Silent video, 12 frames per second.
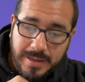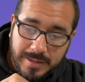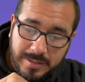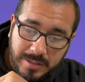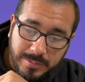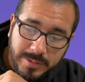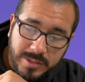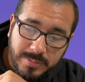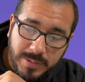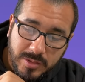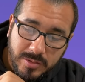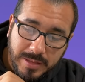And so let me just
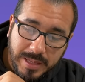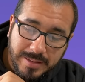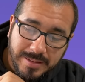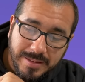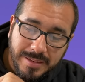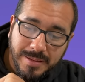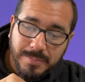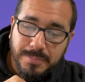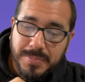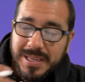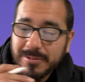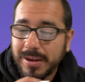make sure that's a
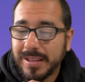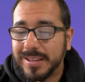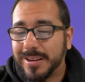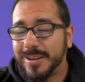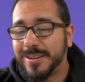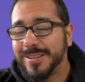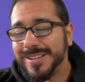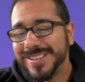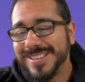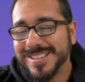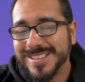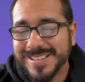B right there
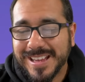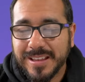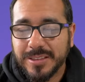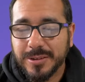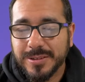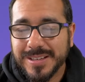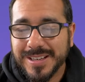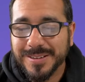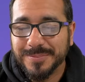because it looks like a 13.